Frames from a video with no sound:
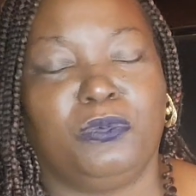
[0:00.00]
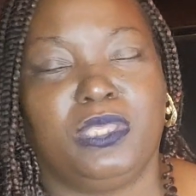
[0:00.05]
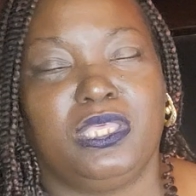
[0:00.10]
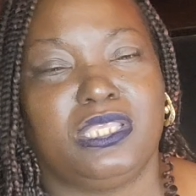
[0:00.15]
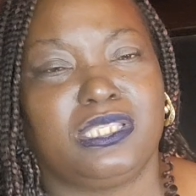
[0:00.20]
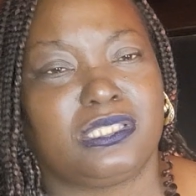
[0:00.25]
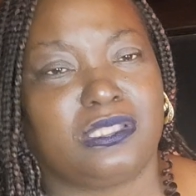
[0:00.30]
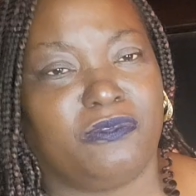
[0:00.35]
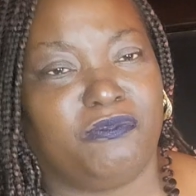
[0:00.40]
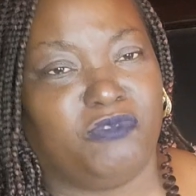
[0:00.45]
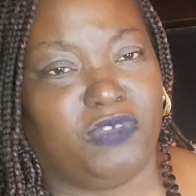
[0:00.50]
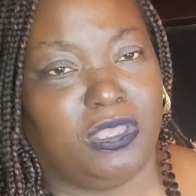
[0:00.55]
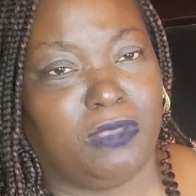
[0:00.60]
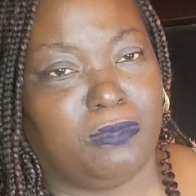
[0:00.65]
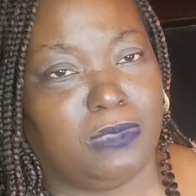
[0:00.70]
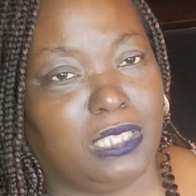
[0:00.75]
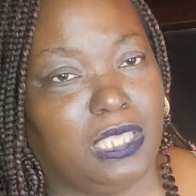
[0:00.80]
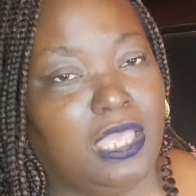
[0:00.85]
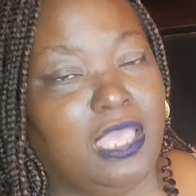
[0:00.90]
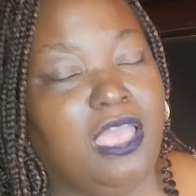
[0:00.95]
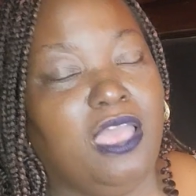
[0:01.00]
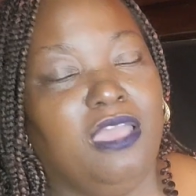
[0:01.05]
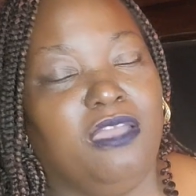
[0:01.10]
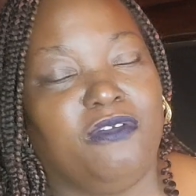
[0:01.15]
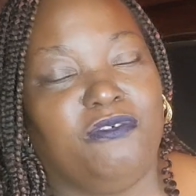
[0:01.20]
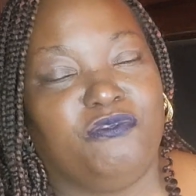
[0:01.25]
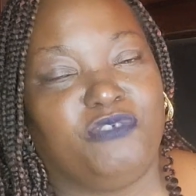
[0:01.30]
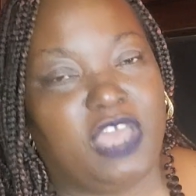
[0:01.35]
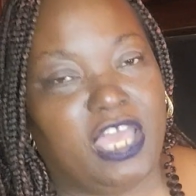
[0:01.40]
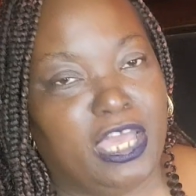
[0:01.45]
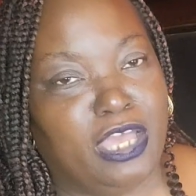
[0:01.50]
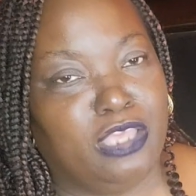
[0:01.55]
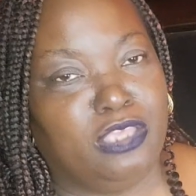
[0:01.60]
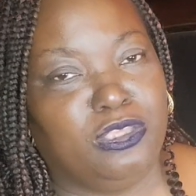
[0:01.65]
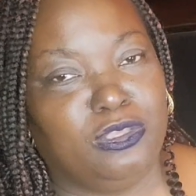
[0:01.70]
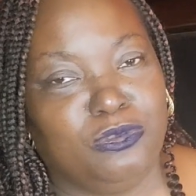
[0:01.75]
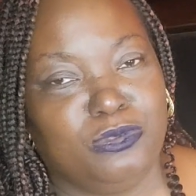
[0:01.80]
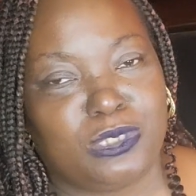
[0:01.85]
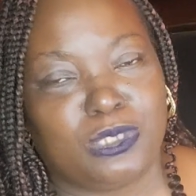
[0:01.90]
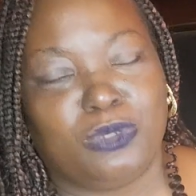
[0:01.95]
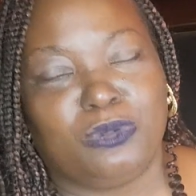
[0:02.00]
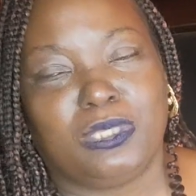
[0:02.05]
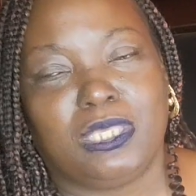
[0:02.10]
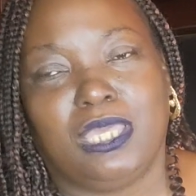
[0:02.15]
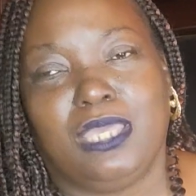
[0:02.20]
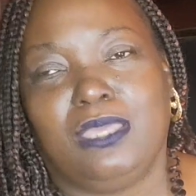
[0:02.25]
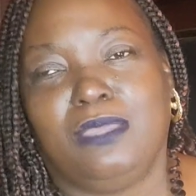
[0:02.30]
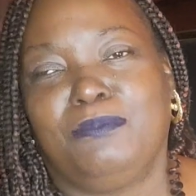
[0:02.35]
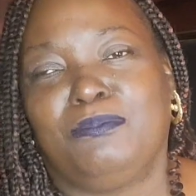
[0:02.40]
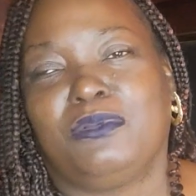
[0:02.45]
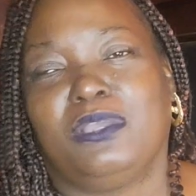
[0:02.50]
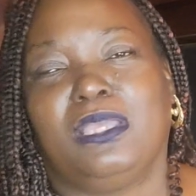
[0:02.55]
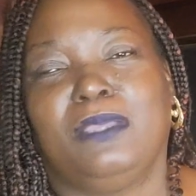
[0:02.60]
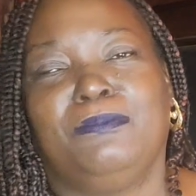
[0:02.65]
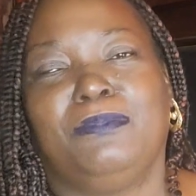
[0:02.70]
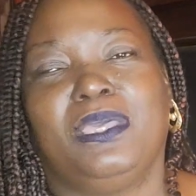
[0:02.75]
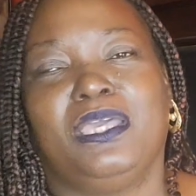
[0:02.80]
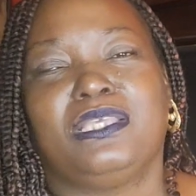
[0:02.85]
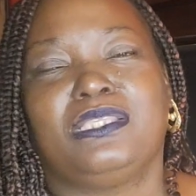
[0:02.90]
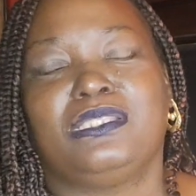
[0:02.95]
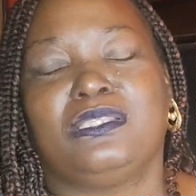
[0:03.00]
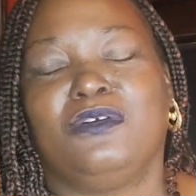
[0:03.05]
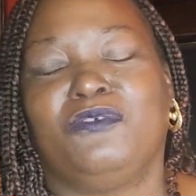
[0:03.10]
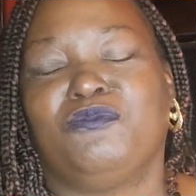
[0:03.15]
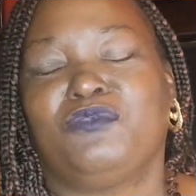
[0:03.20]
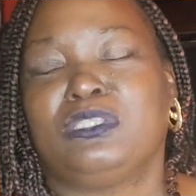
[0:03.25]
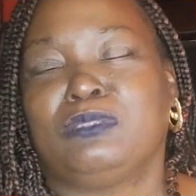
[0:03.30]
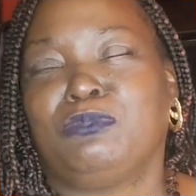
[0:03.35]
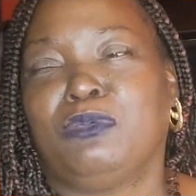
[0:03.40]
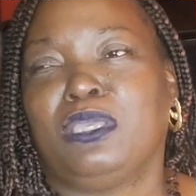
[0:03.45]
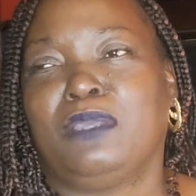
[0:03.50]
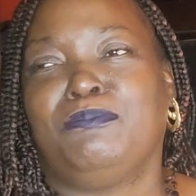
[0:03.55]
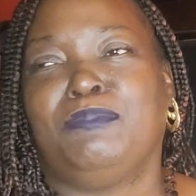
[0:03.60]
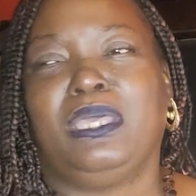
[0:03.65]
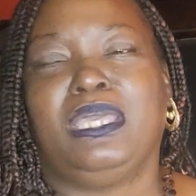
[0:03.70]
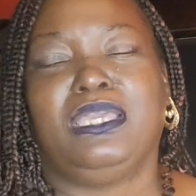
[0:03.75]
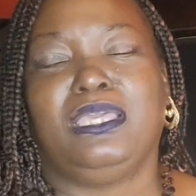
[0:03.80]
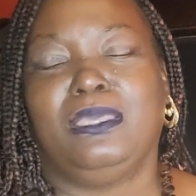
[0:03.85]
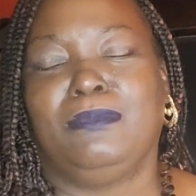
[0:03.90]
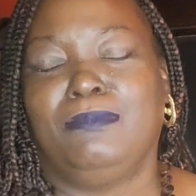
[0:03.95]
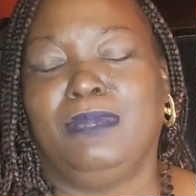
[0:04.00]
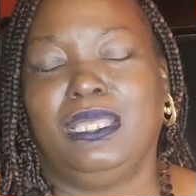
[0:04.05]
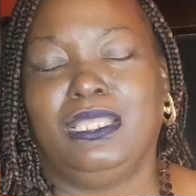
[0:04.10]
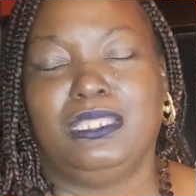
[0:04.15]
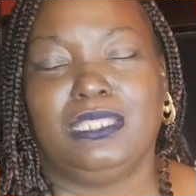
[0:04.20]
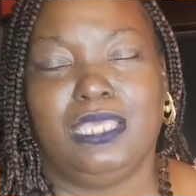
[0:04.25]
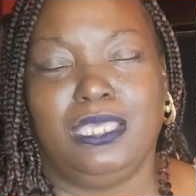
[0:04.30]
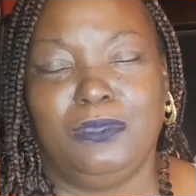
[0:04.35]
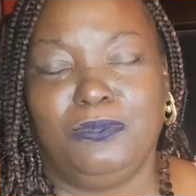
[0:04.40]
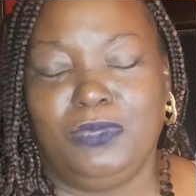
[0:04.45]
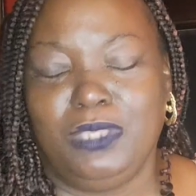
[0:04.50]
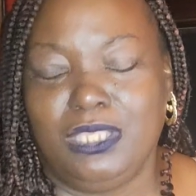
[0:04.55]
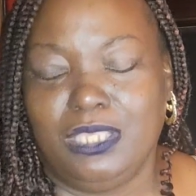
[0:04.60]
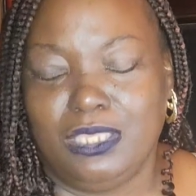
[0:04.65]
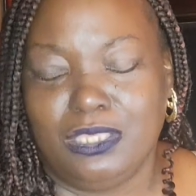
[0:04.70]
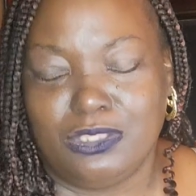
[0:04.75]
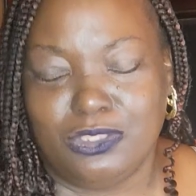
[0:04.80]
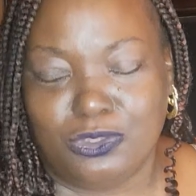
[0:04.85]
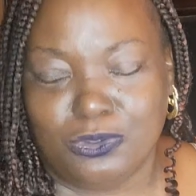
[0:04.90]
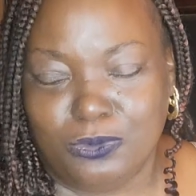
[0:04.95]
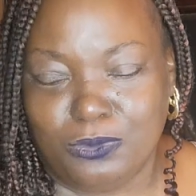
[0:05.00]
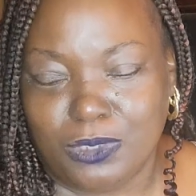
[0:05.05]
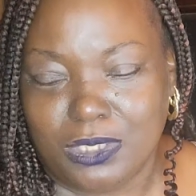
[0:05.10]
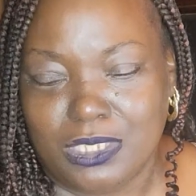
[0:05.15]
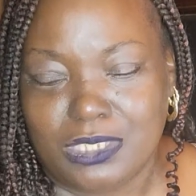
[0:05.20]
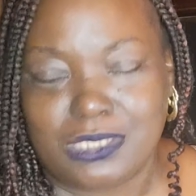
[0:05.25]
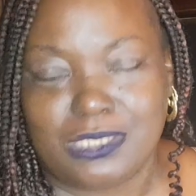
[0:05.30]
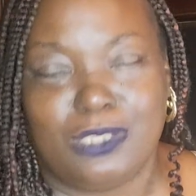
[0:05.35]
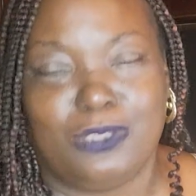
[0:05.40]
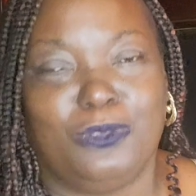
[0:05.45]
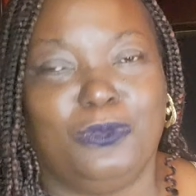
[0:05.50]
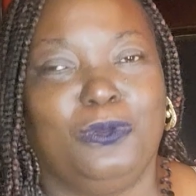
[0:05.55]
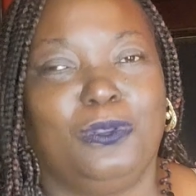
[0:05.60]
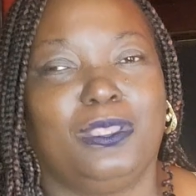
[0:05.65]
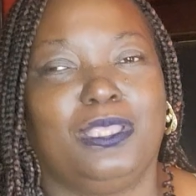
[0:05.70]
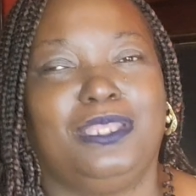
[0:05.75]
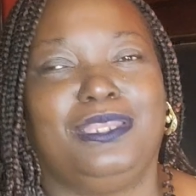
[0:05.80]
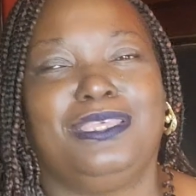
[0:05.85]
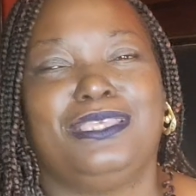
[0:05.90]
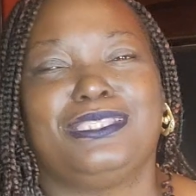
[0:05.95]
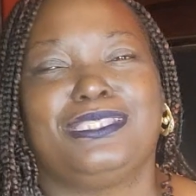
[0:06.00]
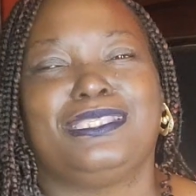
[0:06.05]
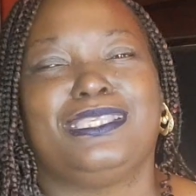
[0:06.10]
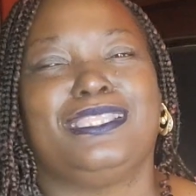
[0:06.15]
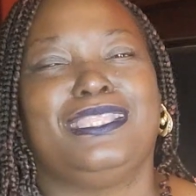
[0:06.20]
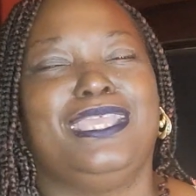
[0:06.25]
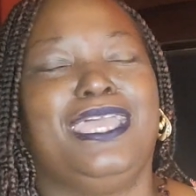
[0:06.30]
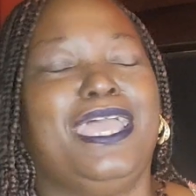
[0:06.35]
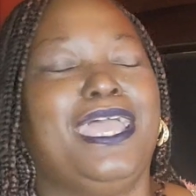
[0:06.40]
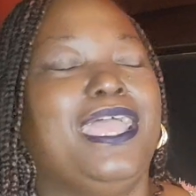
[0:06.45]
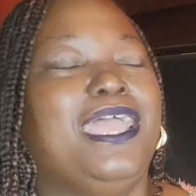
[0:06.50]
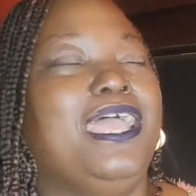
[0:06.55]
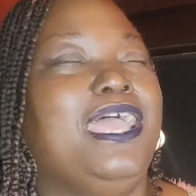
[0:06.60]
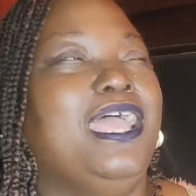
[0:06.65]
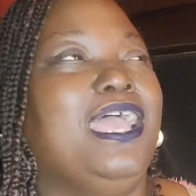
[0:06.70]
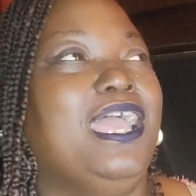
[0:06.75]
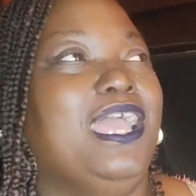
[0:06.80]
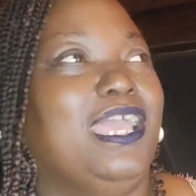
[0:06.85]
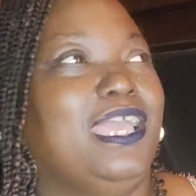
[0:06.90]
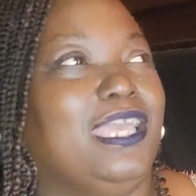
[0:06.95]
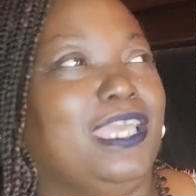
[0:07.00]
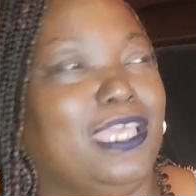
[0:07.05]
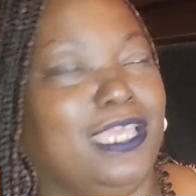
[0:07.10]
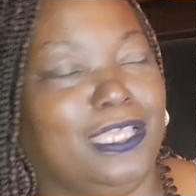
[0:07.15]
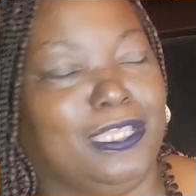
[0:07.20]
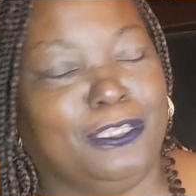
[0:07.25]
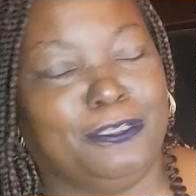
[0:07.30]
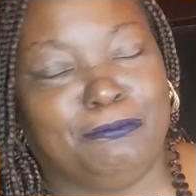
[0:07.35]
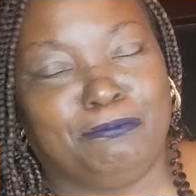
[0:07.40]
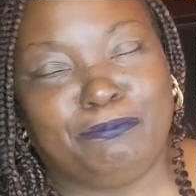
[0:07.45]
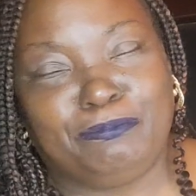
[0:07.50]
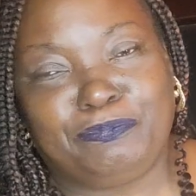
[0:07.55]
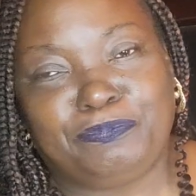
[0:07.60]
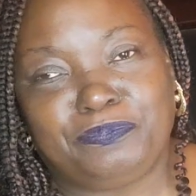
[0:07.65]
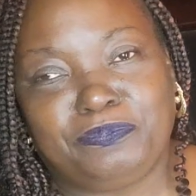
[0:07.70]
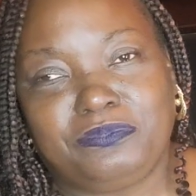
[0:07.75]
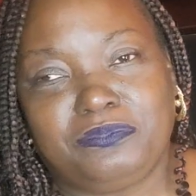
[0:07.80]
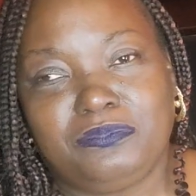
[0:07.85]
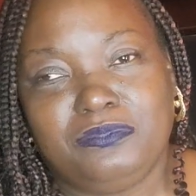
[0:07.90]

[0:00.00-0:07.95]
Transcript: Where's the family values? Okay, bring back self-respect. Back in my day, we didn't do this and all of this and that. And